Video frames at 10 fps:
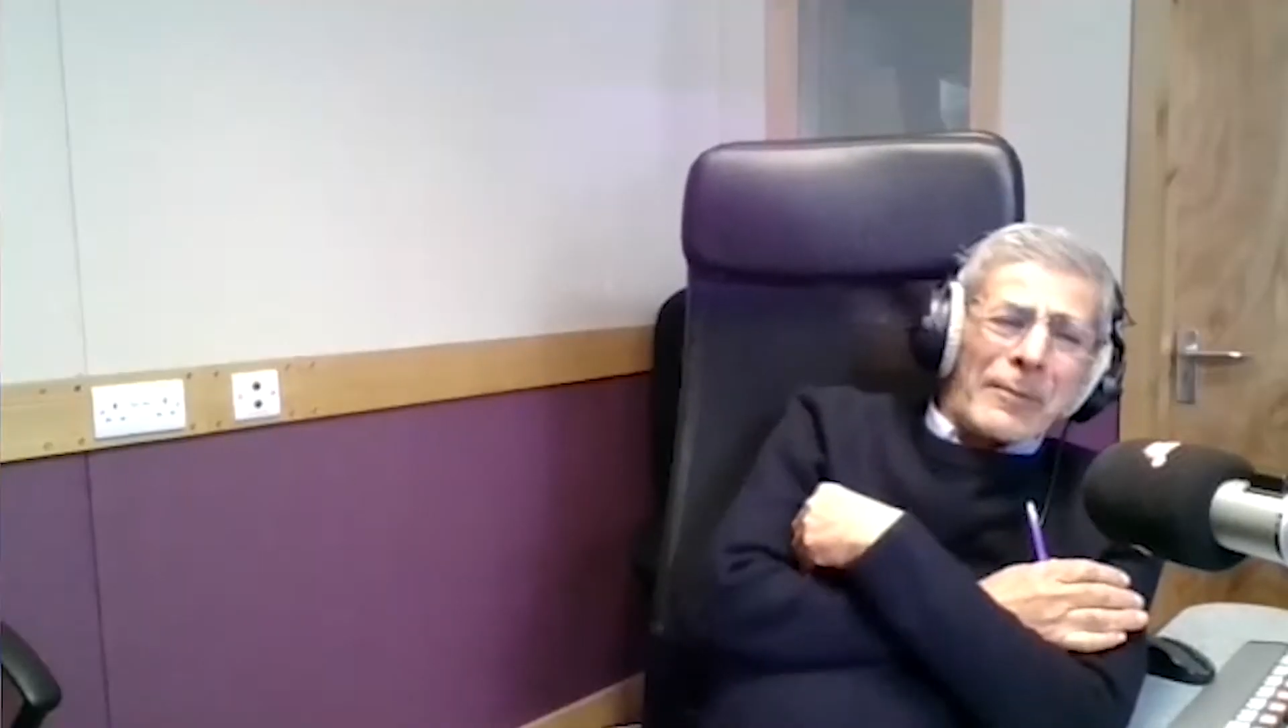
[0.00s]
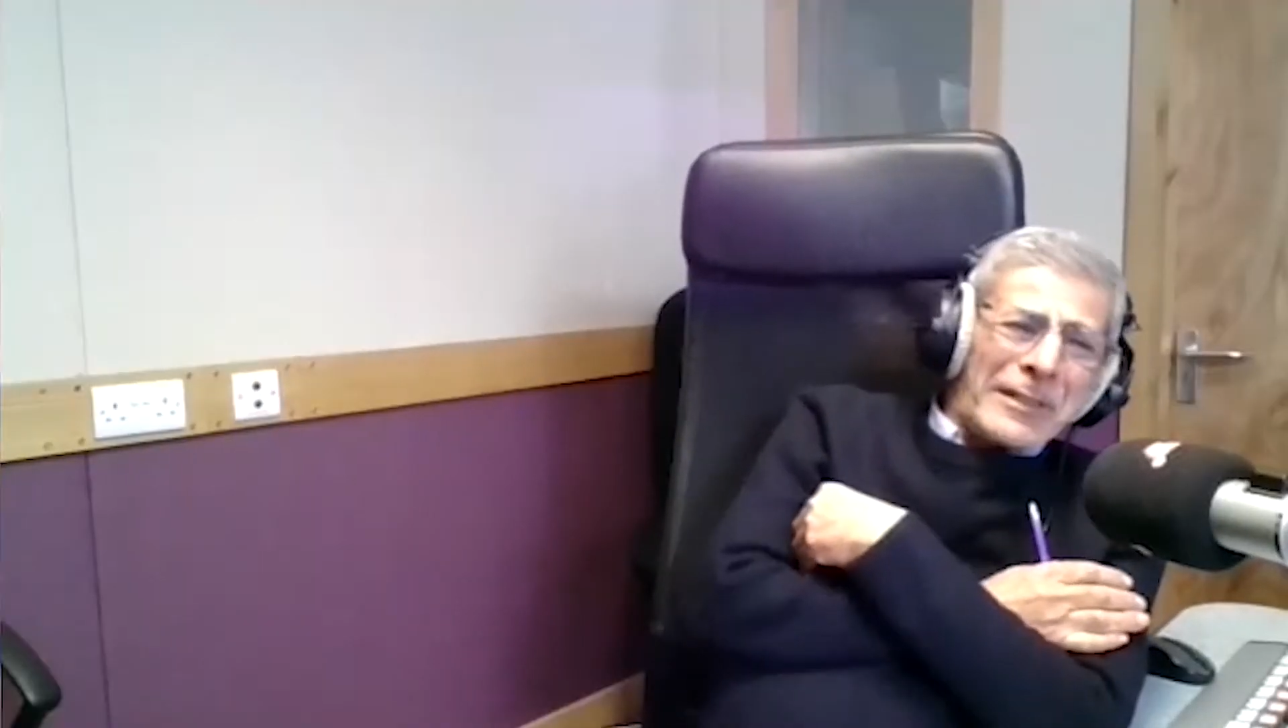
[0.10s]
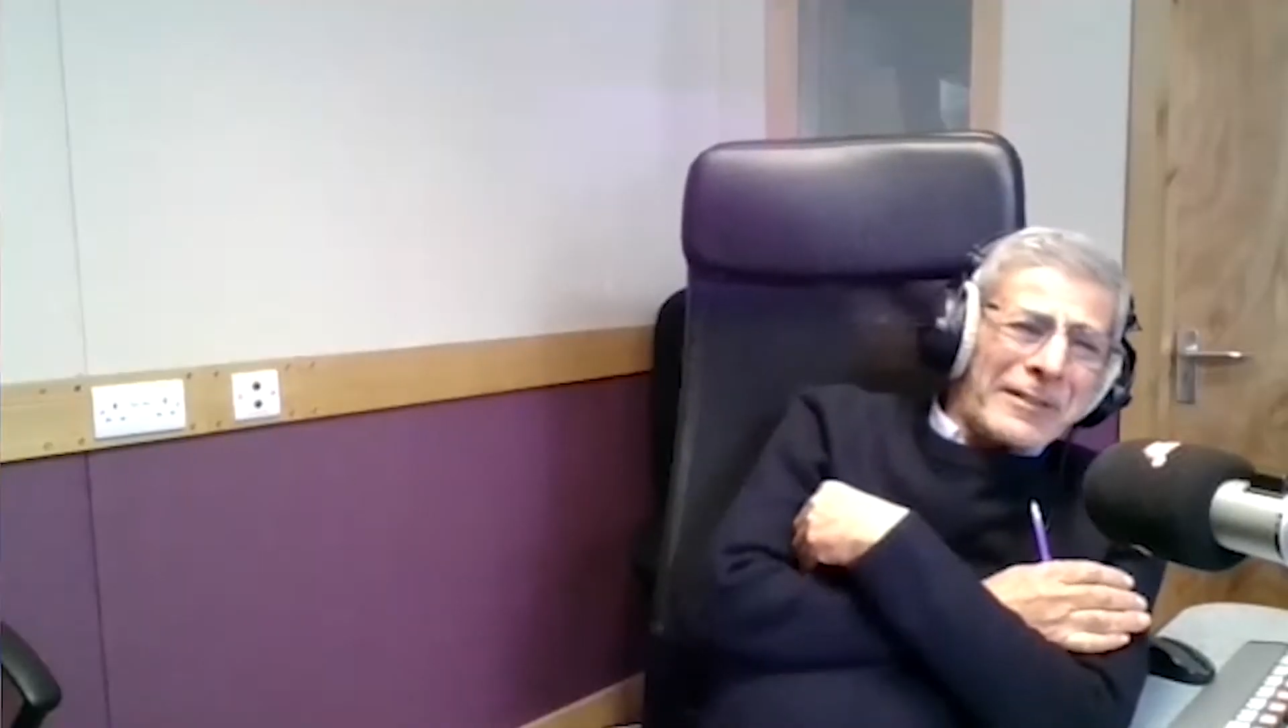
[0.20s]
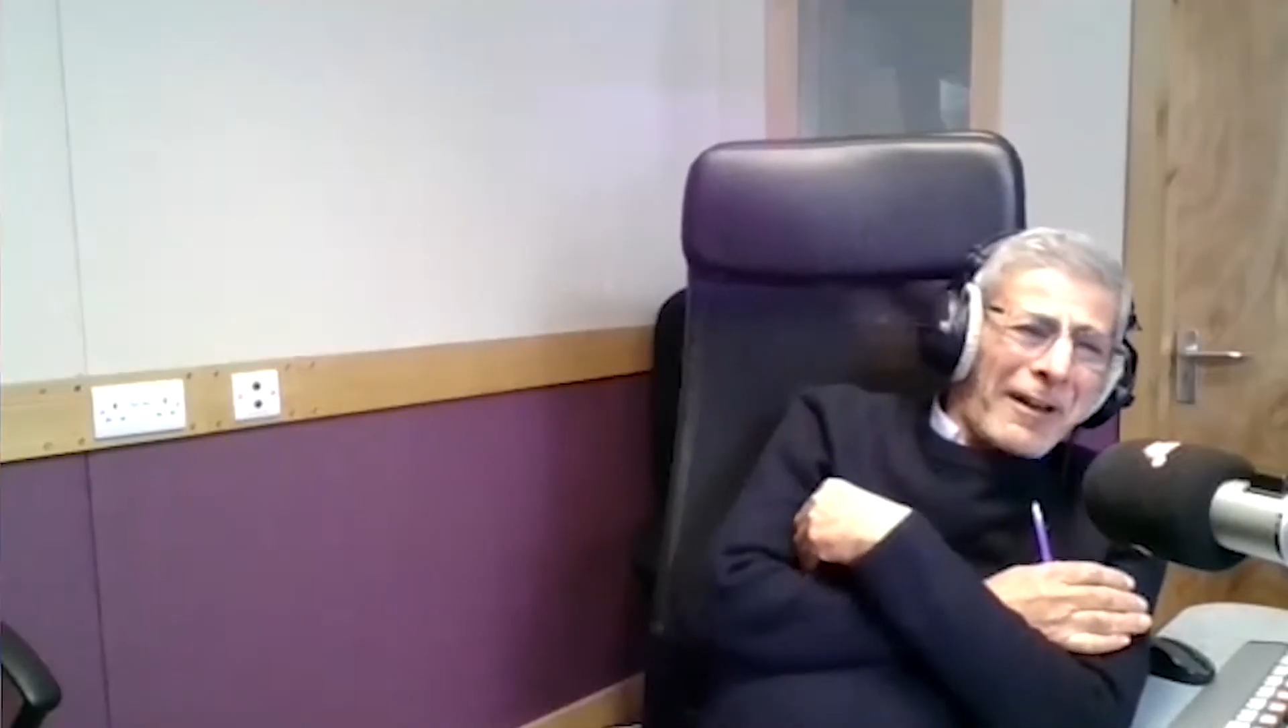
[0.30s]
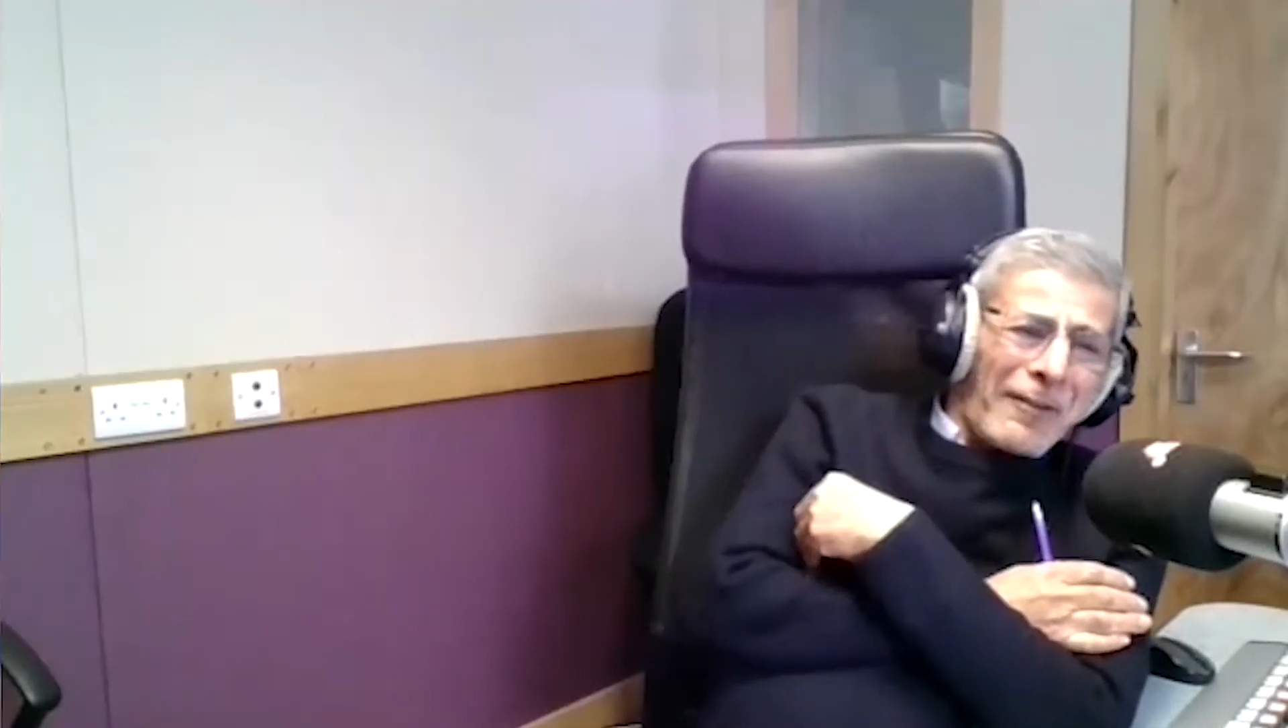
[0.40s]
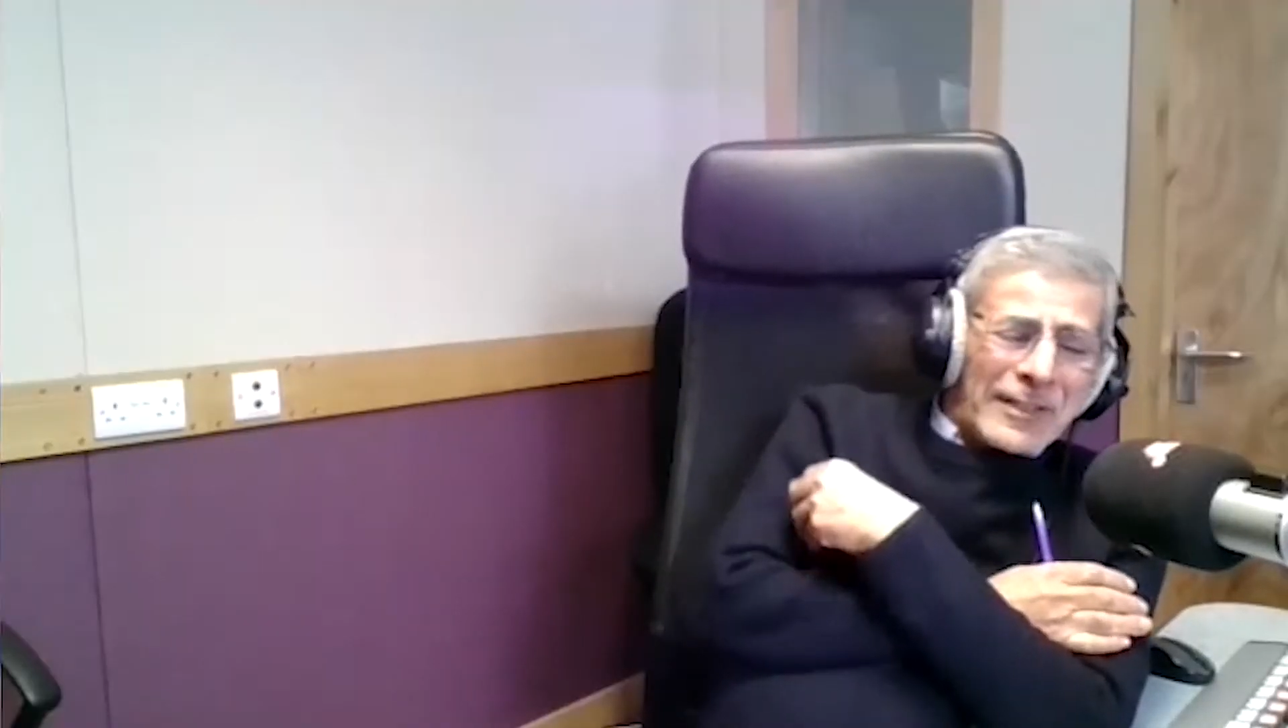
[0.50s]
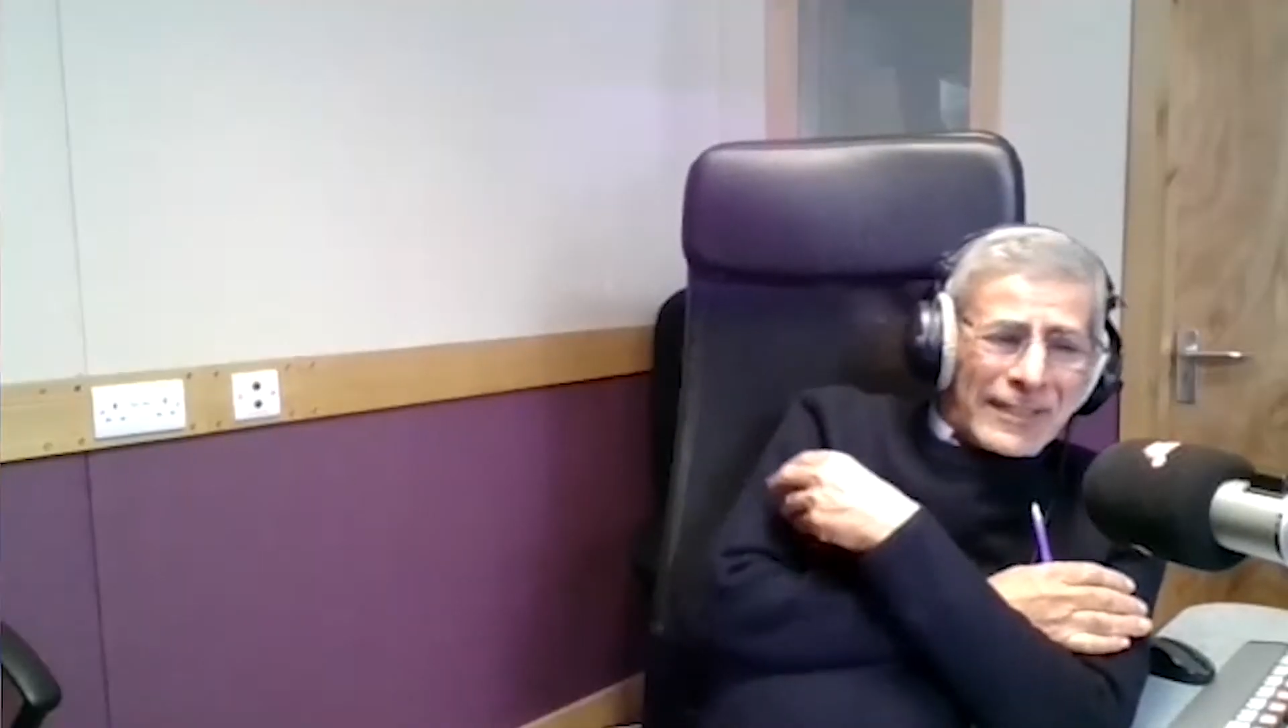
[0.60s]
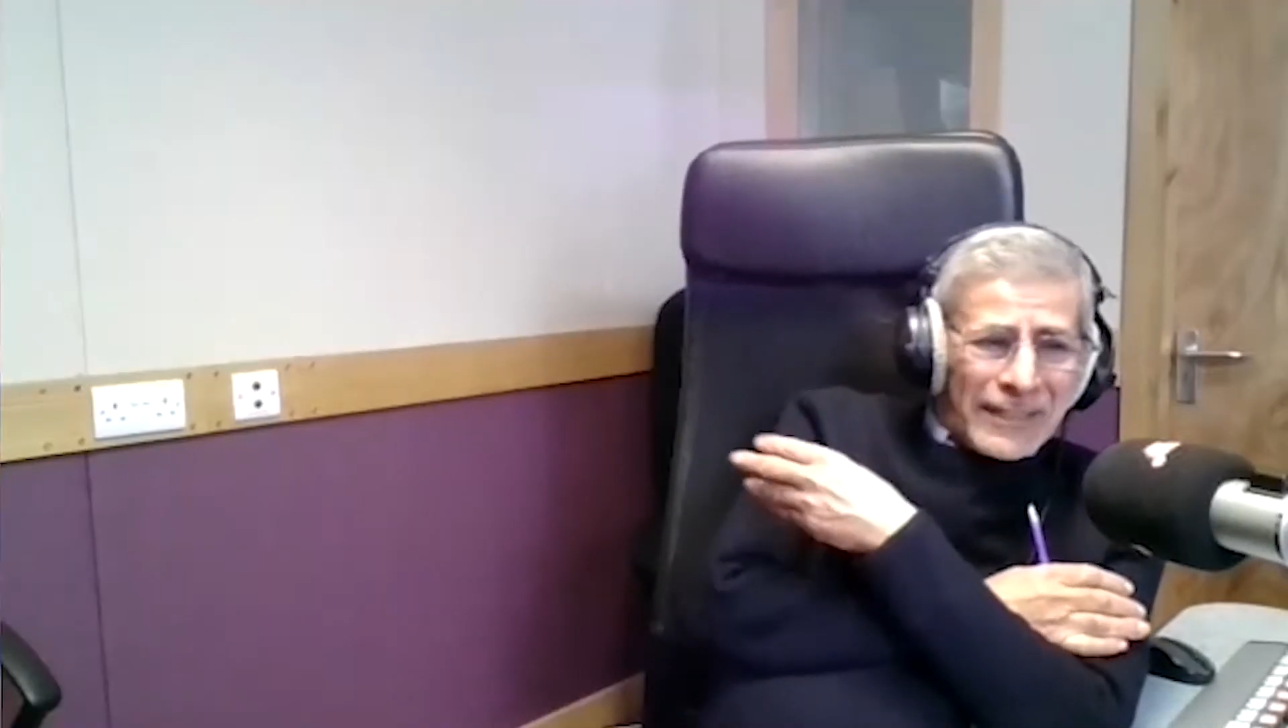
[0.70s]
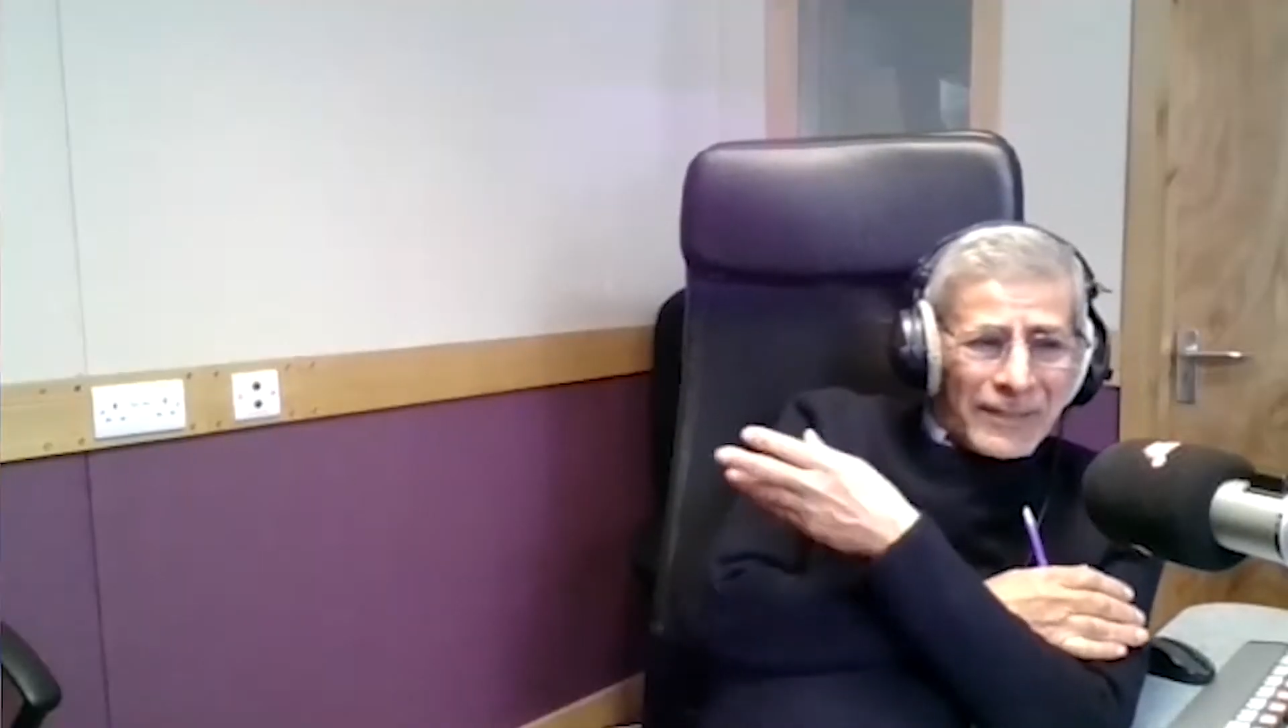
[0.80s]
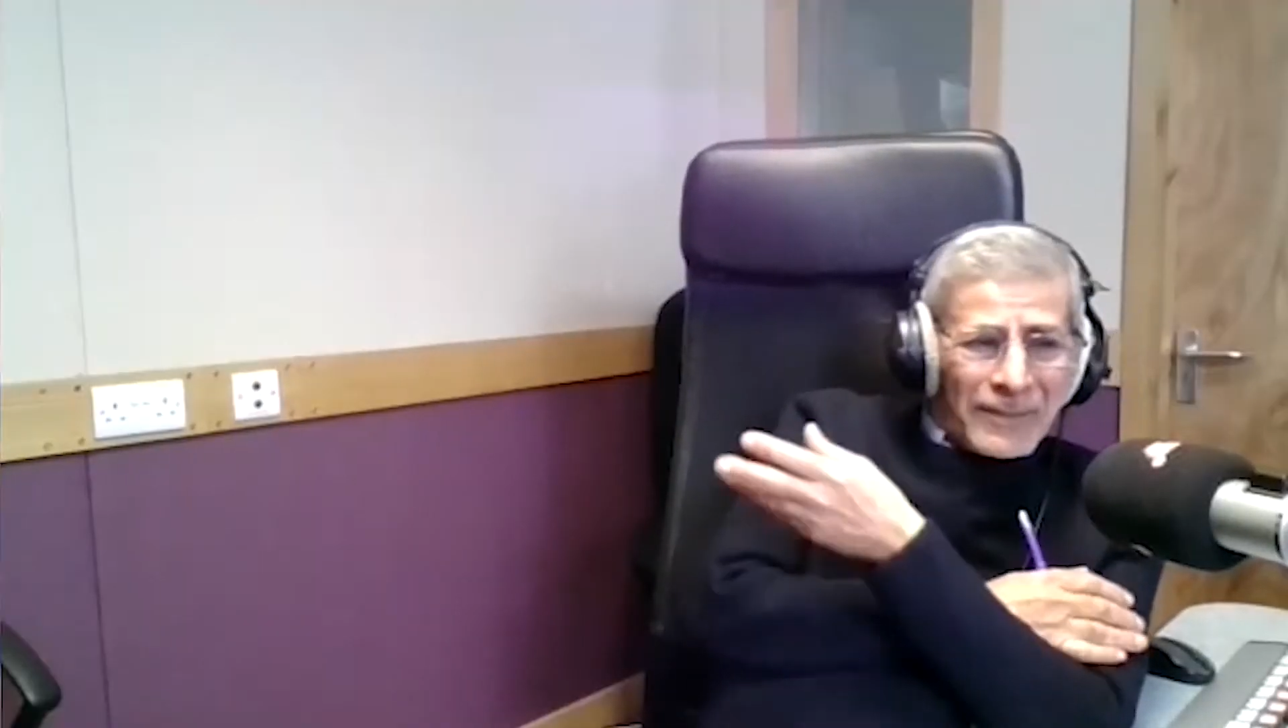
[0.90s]
I mean,
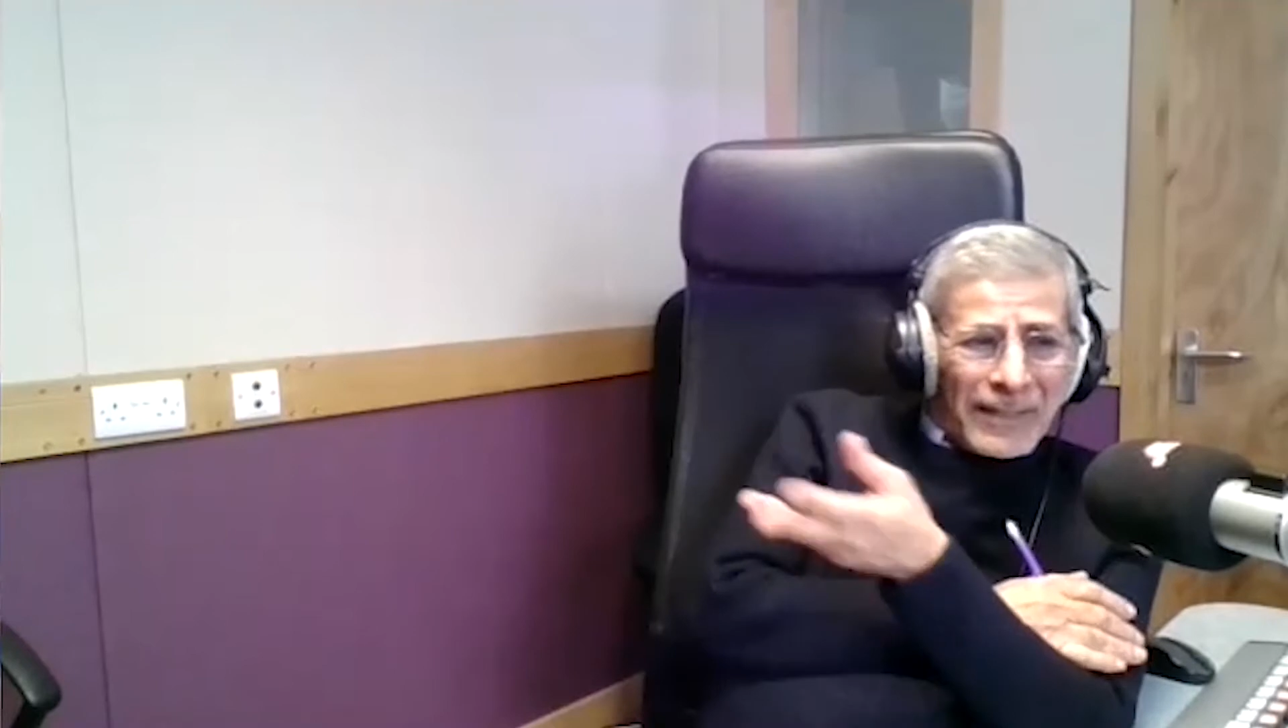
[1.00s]
obviously